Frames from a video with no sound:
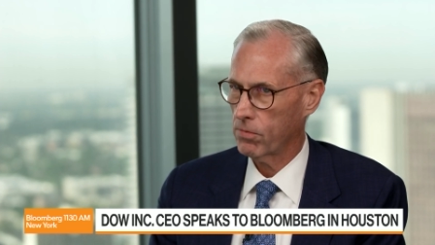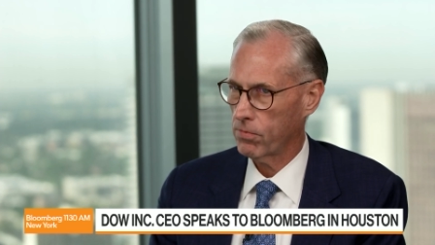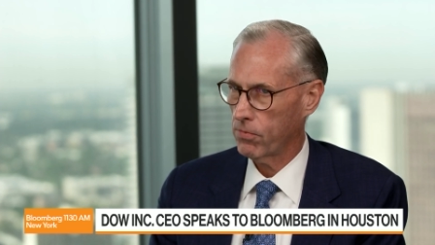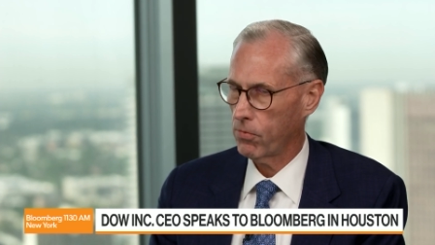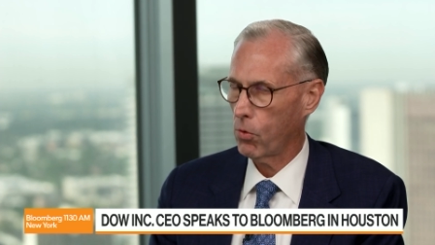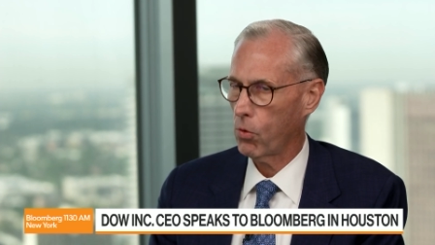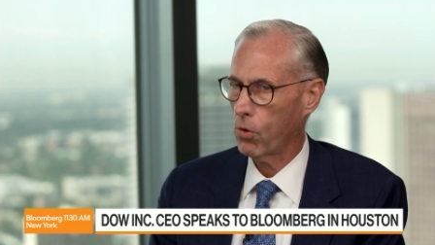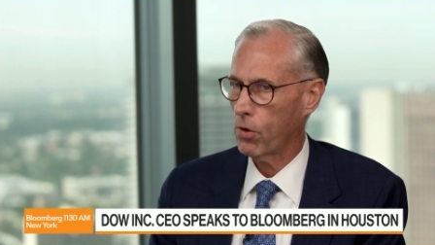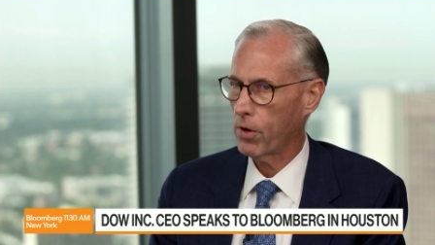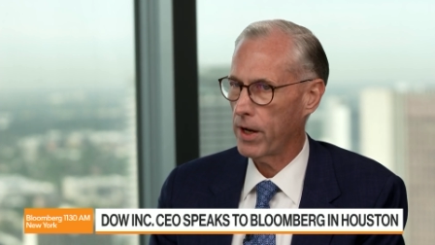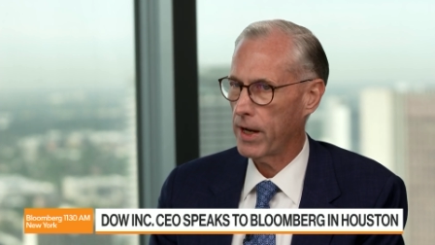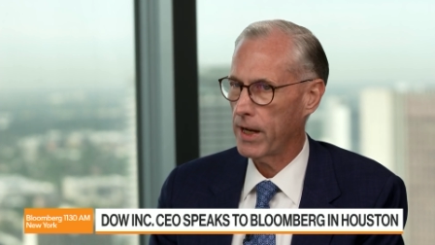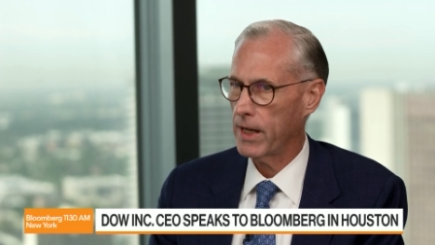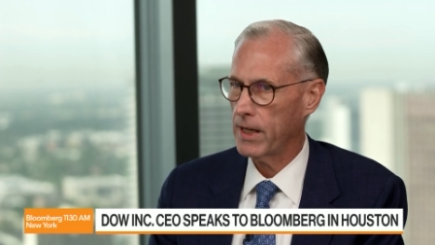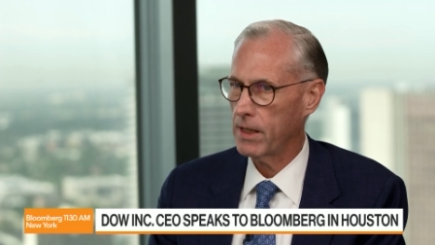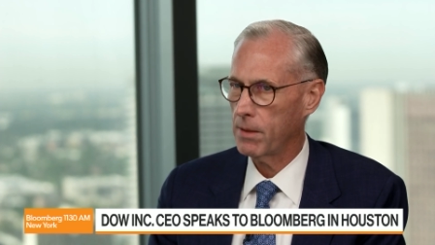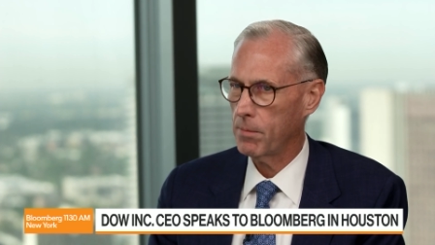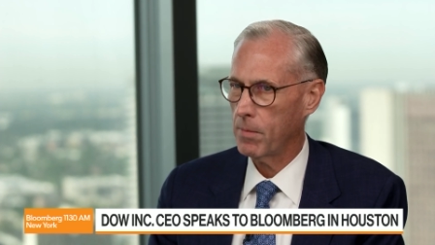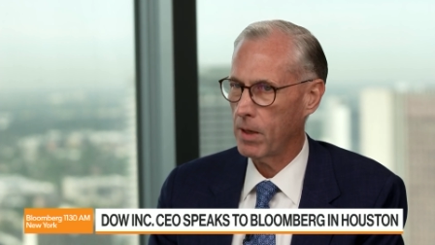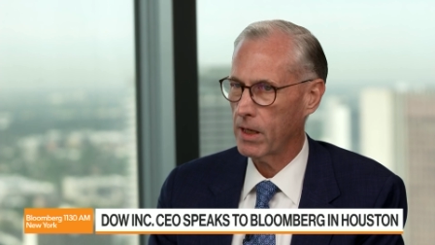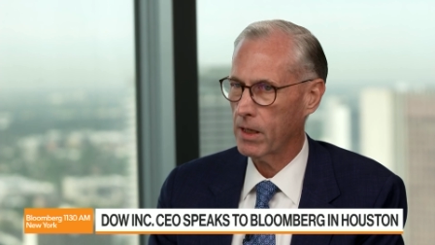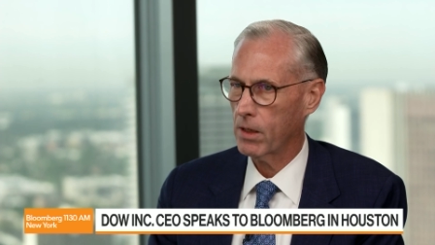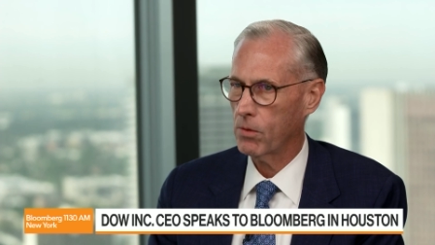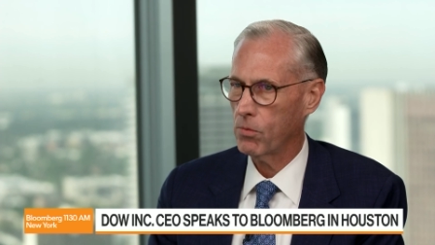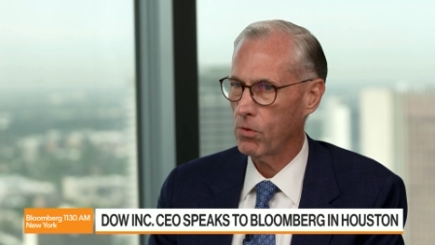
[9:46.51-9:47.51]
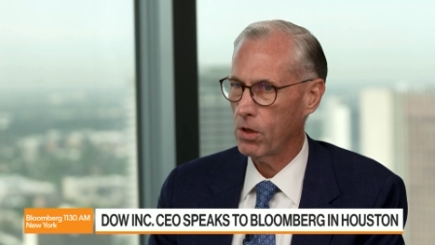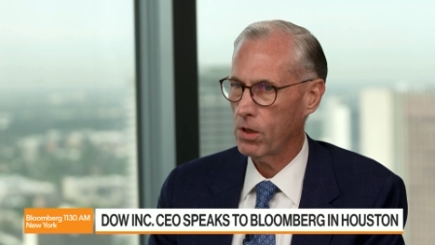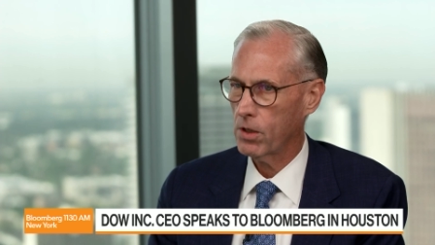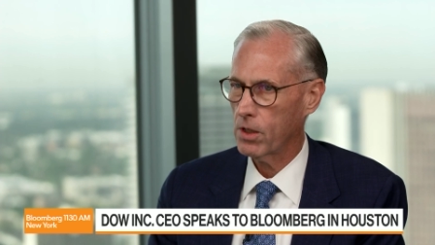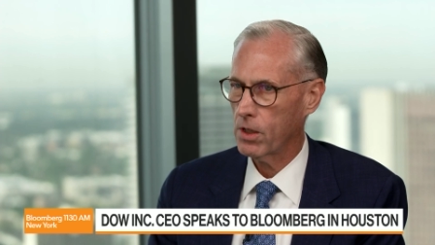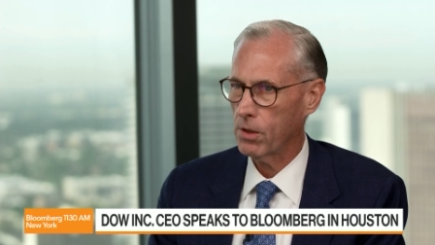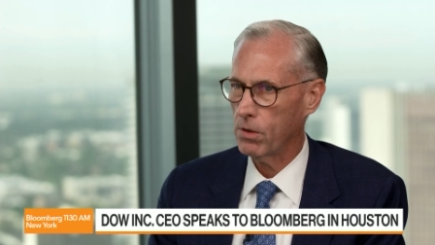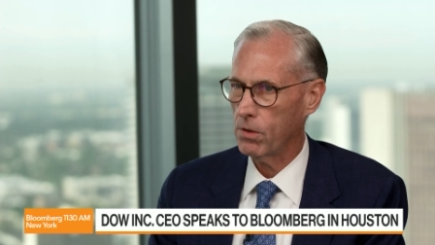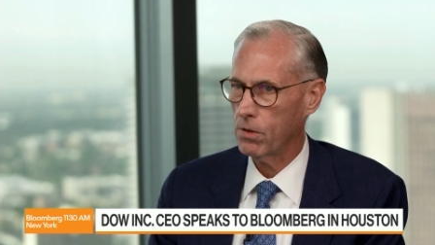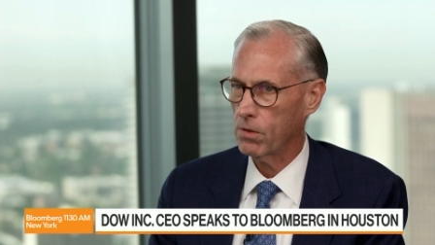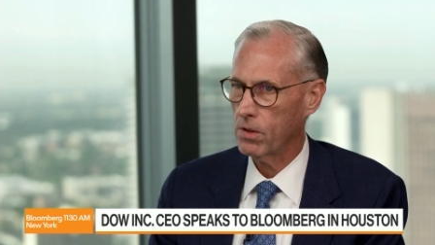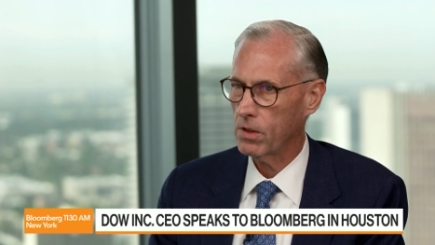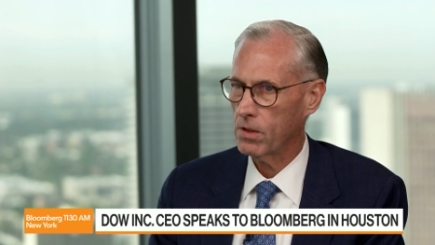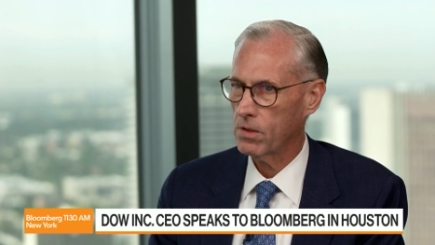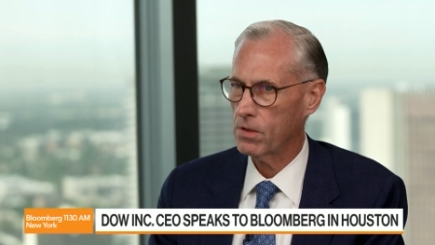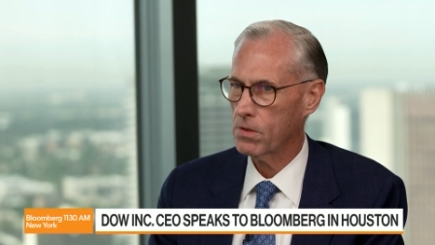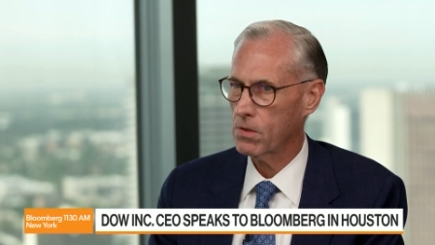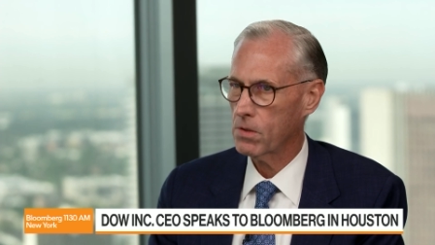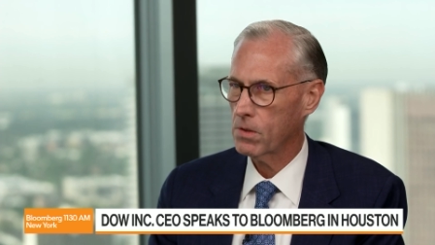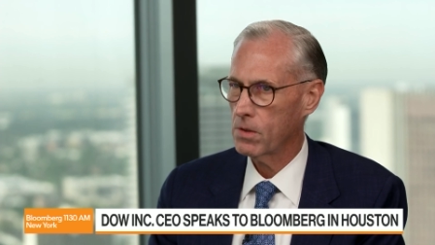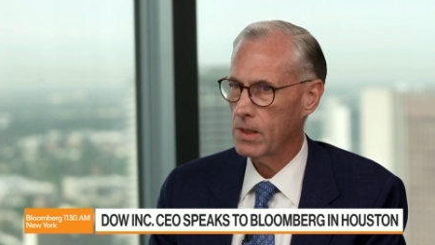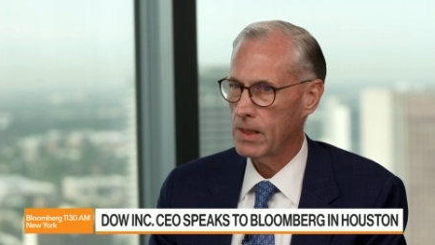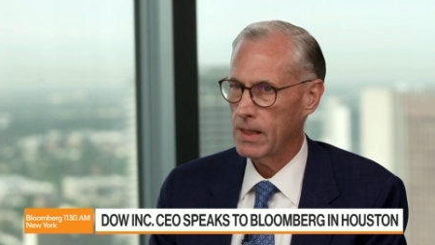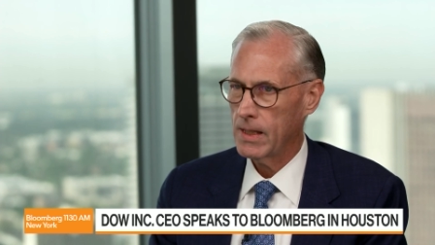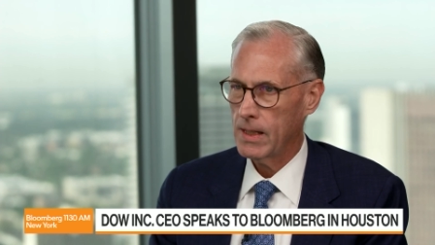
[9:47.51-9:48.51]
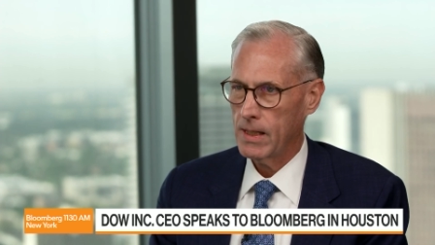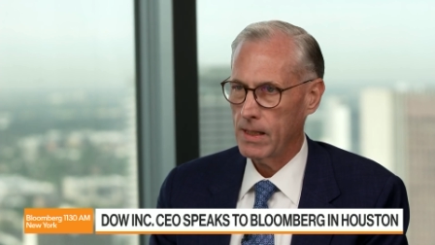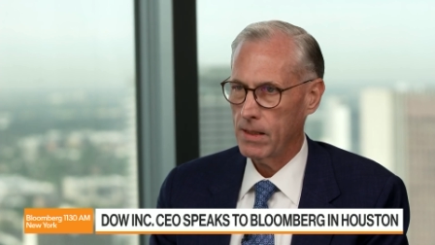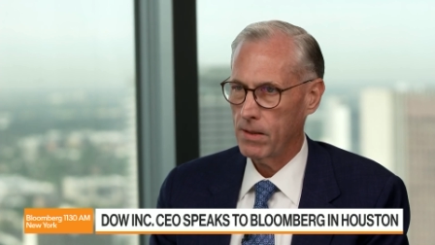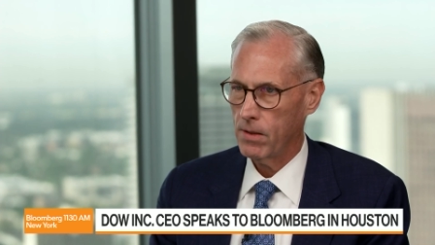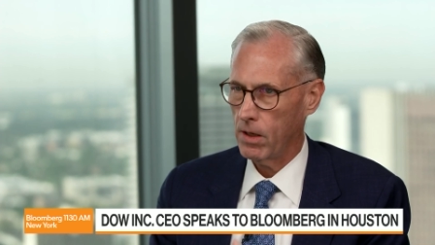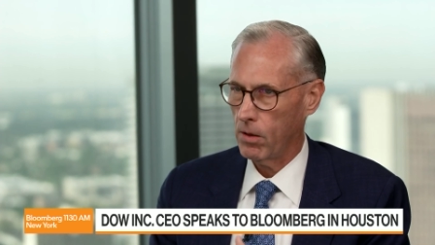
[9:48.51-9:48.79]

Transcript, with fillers: four 80 megawatt units mm -hmm.